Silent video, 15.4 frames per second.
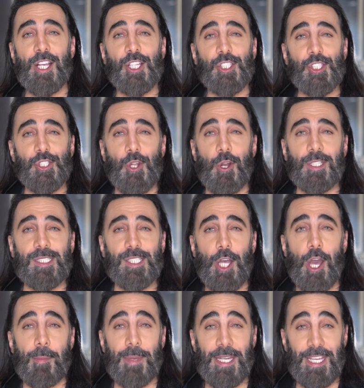starts
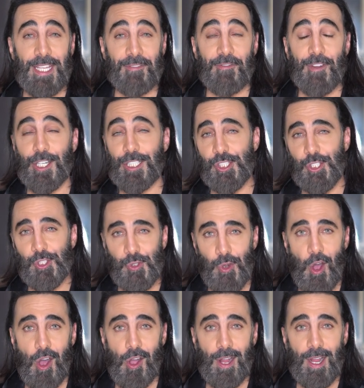coming in very
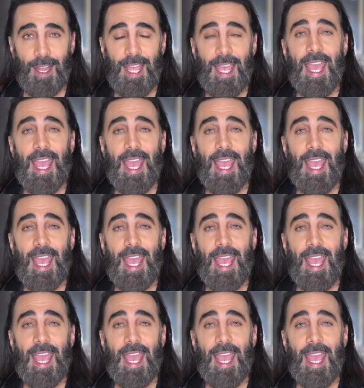strong.